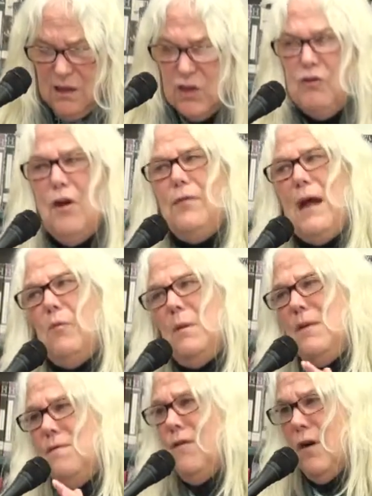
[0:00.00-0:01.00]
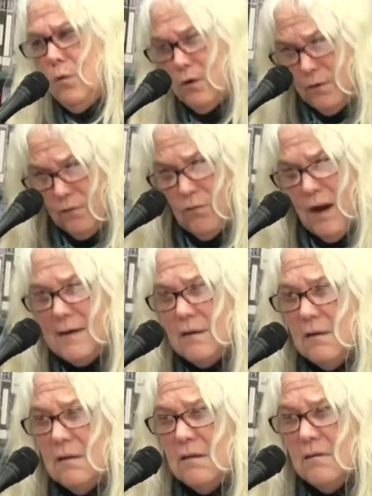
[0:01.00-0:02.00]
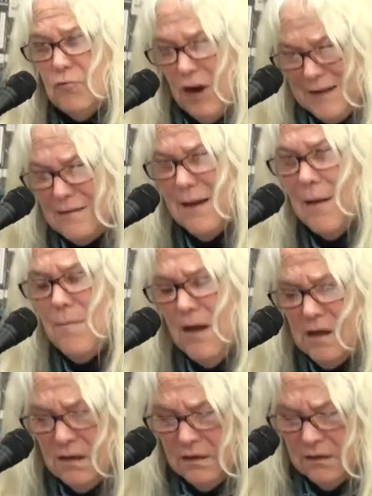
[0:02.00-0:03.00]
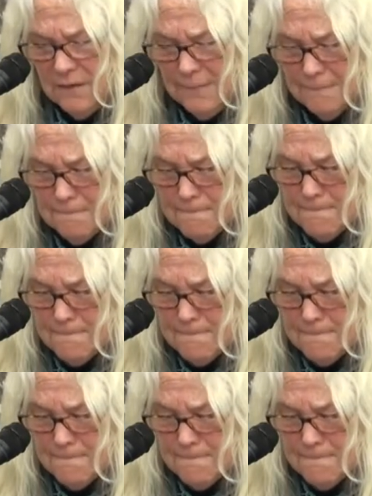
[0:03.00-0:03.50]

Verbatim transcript: You know, that would be far worse, right? Right, Deb? Mm-hmm.